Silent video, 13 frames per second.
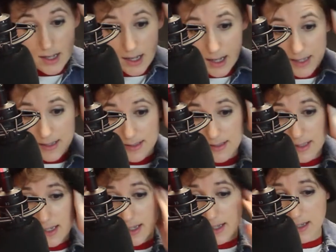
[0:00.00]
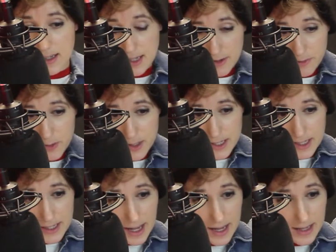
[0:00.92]
and seeing if we
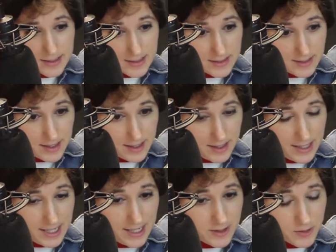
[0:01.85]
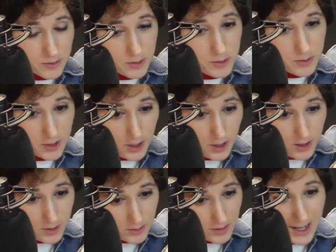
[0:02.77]
can get it through the
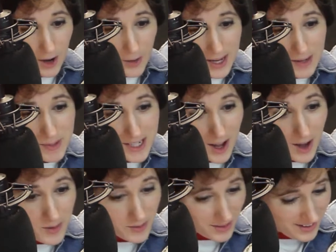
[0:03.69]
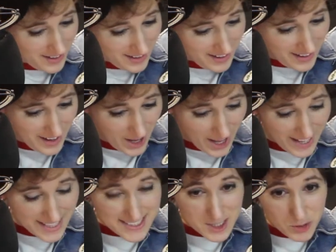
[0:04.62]
hole. Oh, here we go!
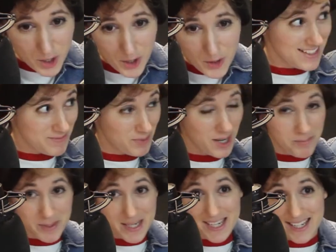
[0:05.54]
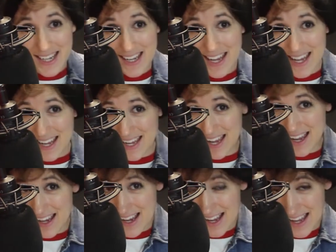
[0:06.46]
It's through! My beanie
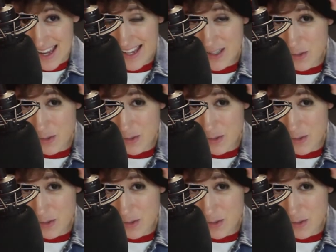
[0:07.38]
is